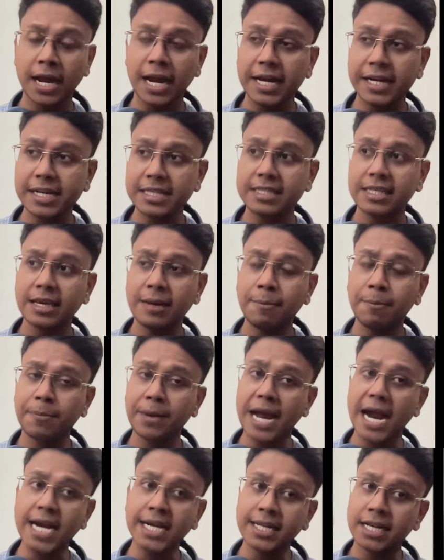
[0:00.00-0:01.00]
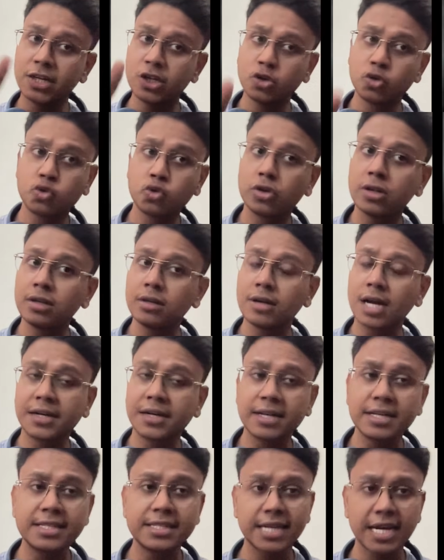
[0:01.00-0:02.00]
It is implied that you should
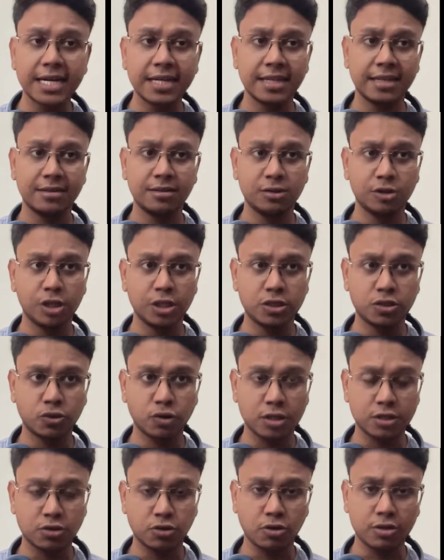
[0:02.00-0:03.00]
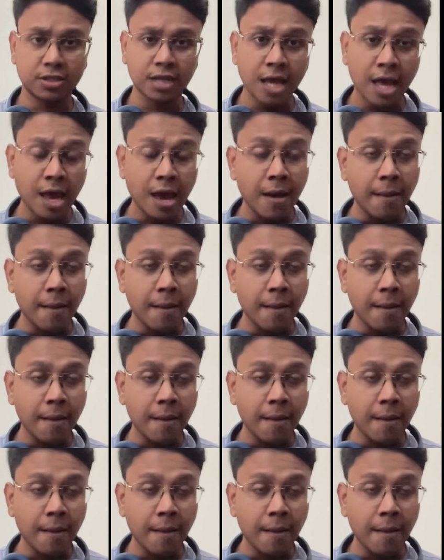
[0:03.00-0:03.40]
understand these case laws.